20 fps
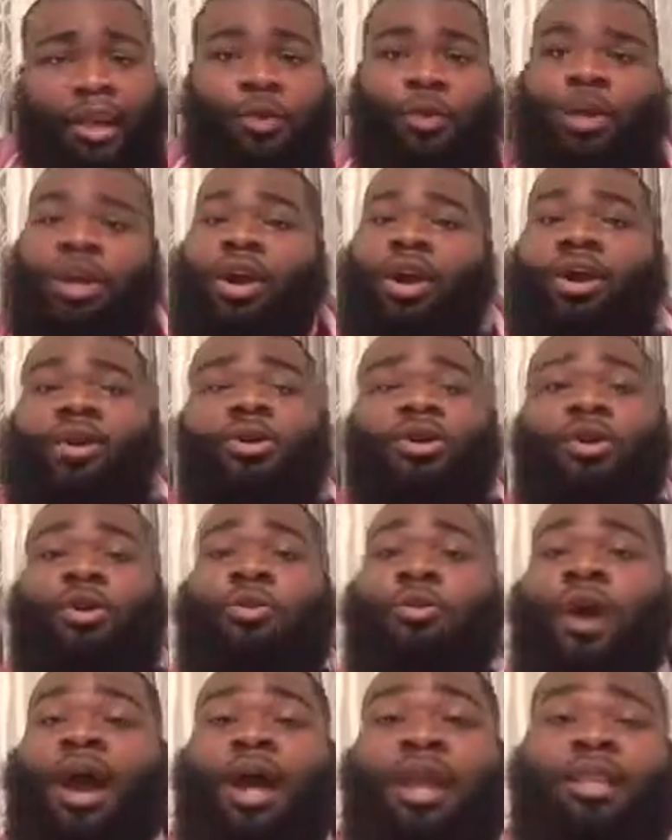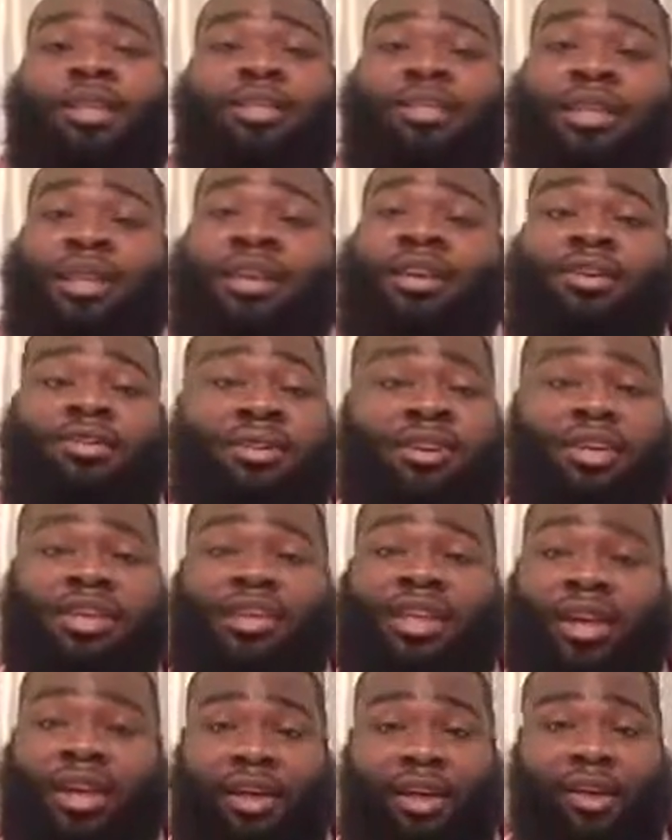And we all know Wyatt is ignorant
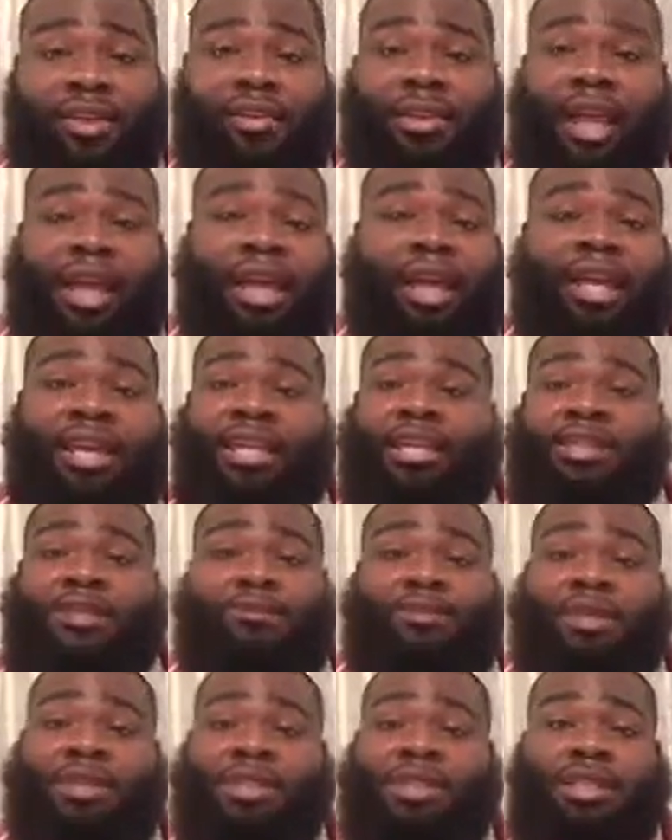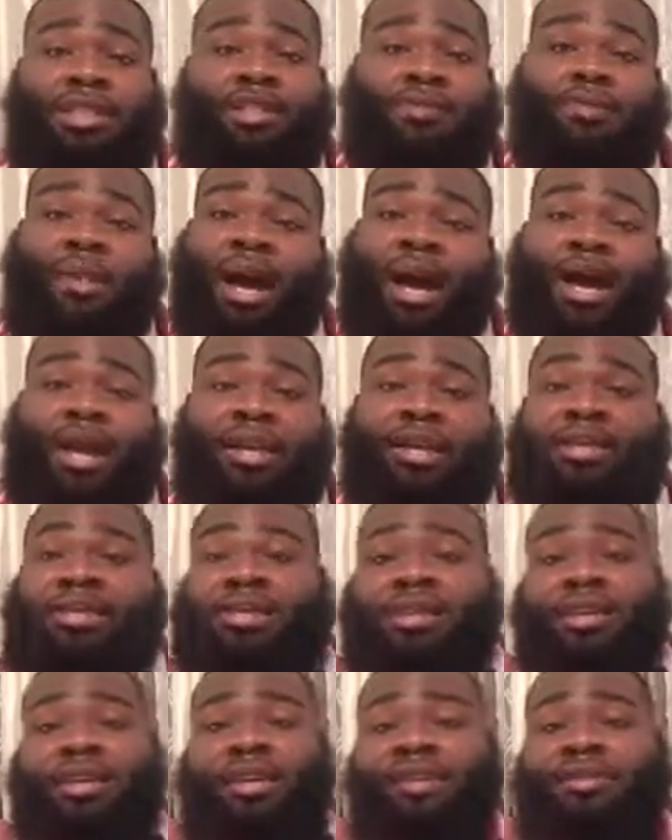as hell. Like, he speaks his mind.
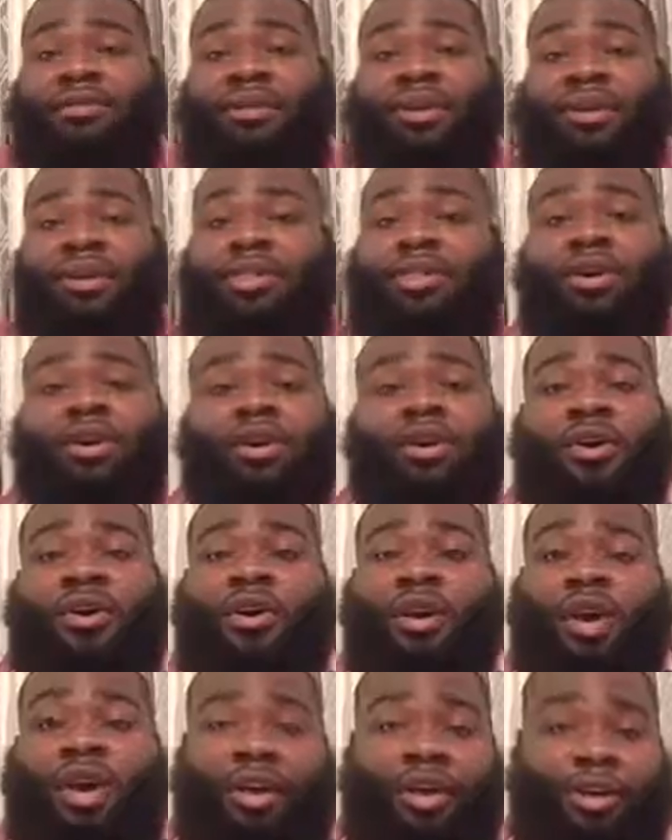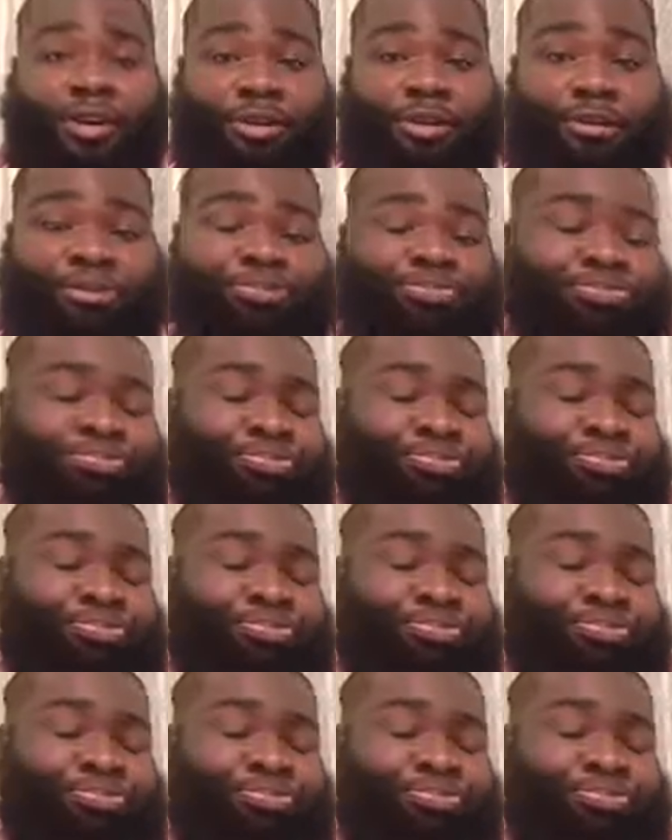He's ignorant as all hell.